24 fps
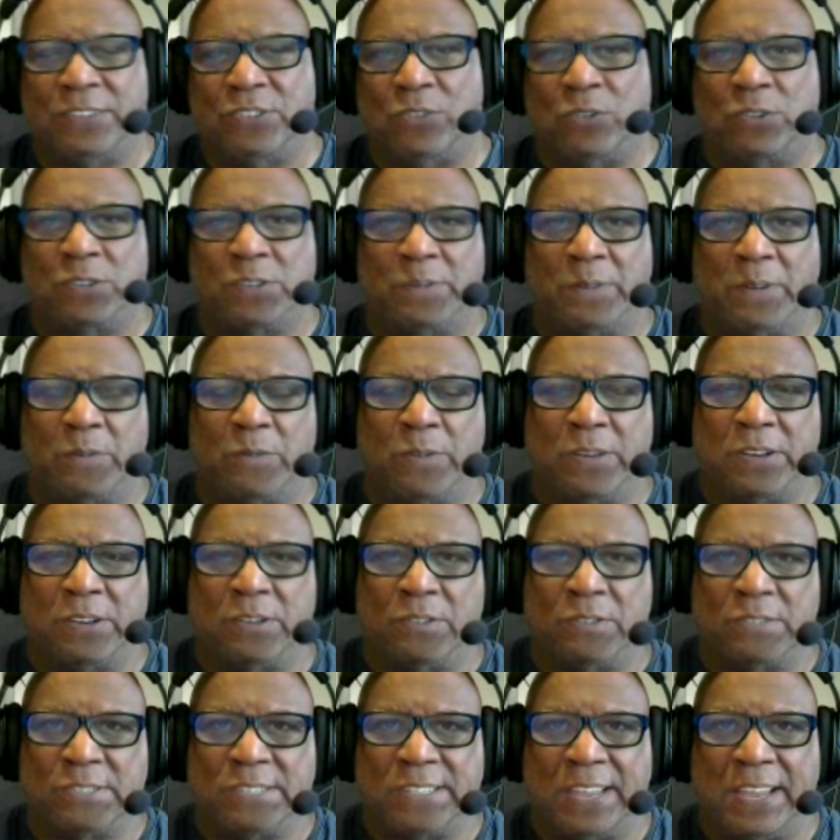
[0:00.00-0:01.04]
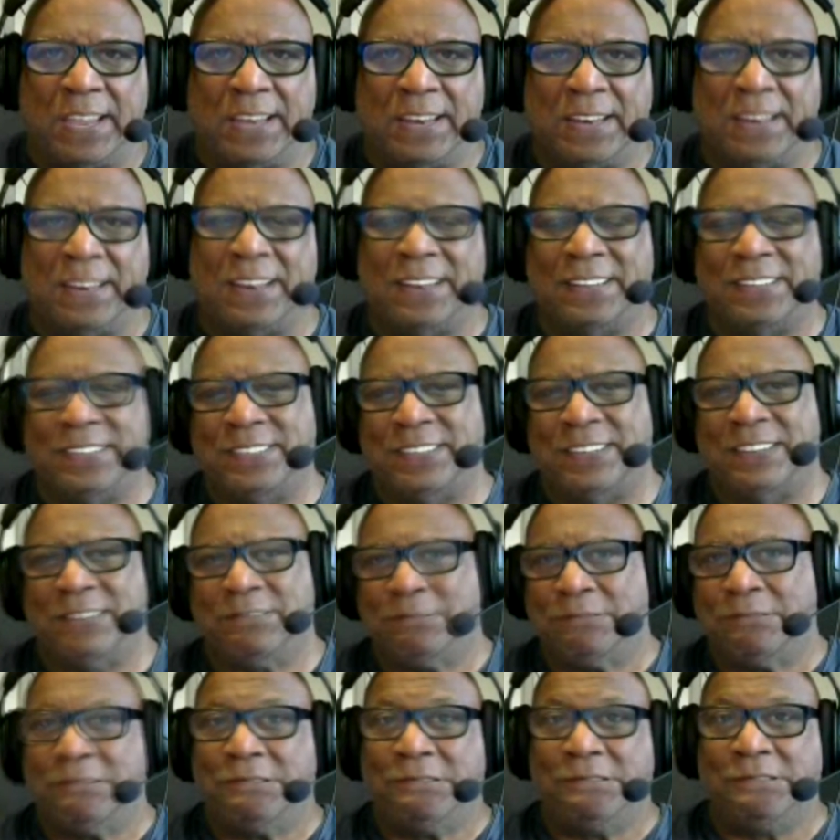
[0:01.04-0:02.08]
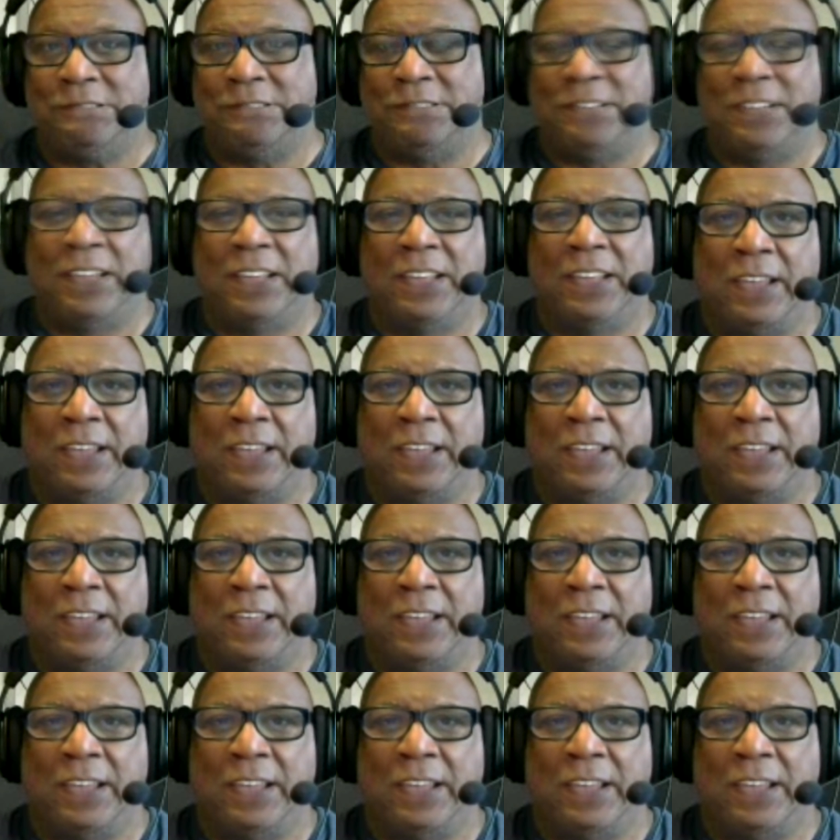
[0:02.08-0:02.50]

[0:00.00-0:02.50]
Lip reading: talked about Windows 10 and I said, ooh,